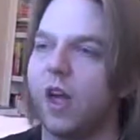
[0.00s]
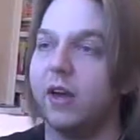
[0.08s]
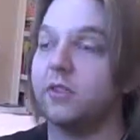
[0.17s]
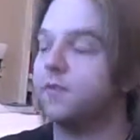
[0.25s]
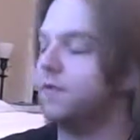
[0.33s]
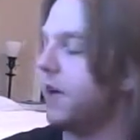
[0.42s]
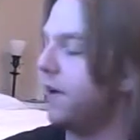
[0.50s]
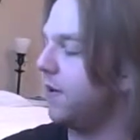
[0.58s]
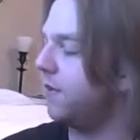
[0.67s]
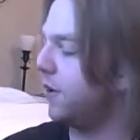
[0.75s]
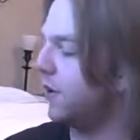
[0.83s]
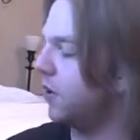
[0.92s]
It's very
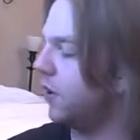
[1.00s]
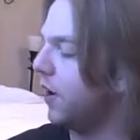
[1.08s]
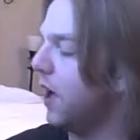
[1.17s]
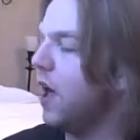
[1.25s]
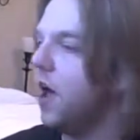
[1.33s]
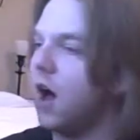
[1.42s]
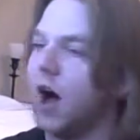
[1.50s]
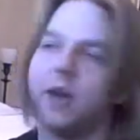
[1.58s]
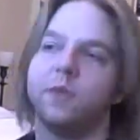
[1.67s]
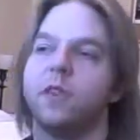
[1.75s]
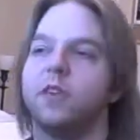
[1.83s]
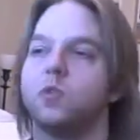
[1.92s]
good. I
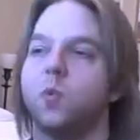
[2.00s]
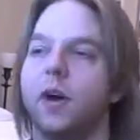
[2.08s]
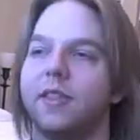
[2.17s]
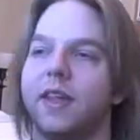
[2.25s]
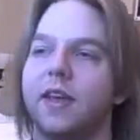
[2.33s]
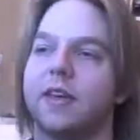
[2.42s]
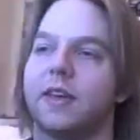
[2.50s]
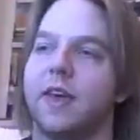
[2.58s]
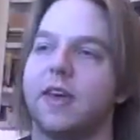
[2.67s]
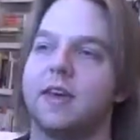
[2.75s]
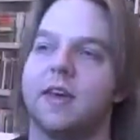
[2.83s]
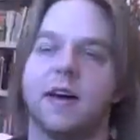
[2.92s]
rate this wine like
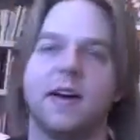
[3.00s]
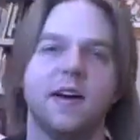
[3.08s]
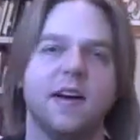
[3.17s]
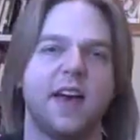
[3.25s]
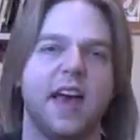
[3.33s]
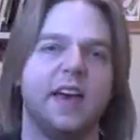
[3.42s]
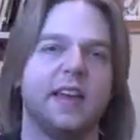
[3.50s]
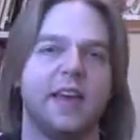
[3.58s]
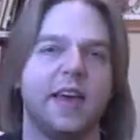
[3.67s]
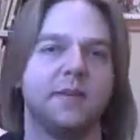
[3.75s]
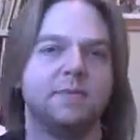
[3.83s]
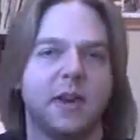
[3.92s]
a
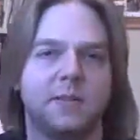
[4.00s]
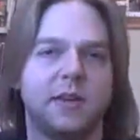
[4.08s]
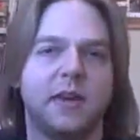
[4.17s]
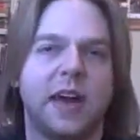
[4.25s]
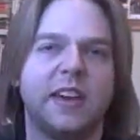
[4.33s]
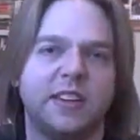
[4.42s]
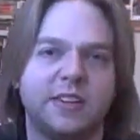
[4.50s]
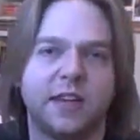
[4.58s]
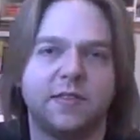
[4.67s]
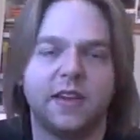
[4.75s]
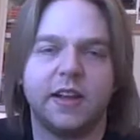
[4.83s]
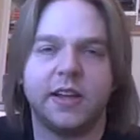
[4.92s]
88, maybe
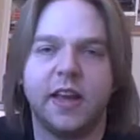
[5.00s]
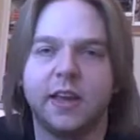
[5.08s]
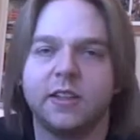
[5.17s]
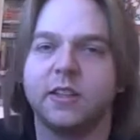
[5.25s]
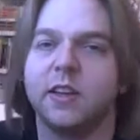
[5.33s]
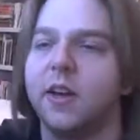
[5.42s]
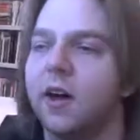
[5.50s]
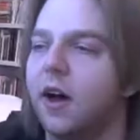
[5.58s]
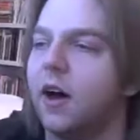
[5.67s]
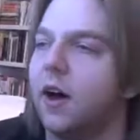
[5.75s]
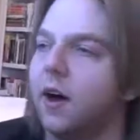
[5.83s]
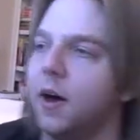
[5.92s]
87, 88.
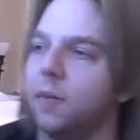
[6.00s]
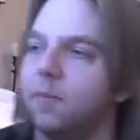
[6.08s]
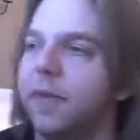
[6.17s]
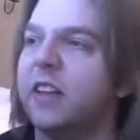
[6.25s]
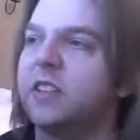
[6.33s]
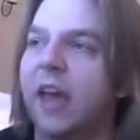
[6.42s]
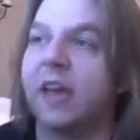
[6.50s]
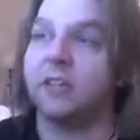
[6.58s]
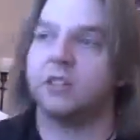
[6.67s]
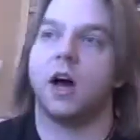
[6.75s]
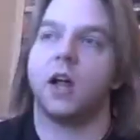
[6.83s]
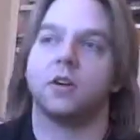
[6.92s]
It's
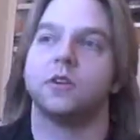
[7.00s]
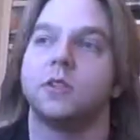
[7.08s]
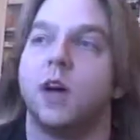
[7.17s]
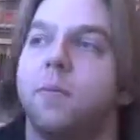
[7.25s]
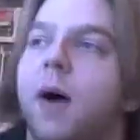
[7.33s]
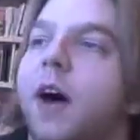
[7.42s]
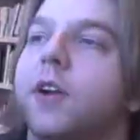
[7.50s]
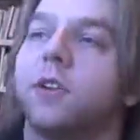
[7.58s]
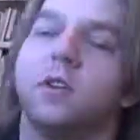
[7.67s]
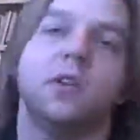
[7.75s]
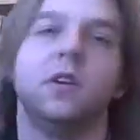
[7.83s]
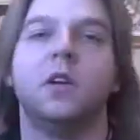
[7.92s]
$8 a
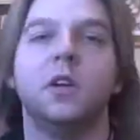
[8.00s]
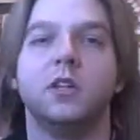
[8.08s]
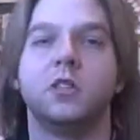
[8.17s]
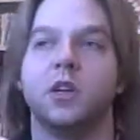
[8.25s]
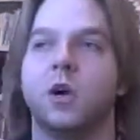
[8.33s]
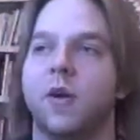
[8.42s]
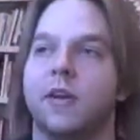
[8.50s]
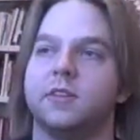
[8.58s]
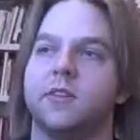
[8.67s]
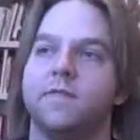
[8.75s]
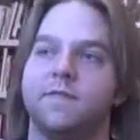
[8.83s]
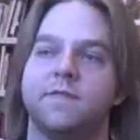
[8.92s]
bottle, so it's
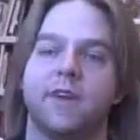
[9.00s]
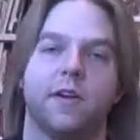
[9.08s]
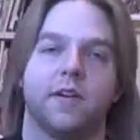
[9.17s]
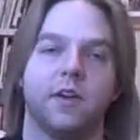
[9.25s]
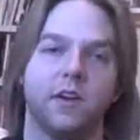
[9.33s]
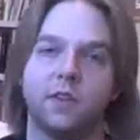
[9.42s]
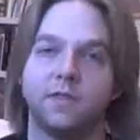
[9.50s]
very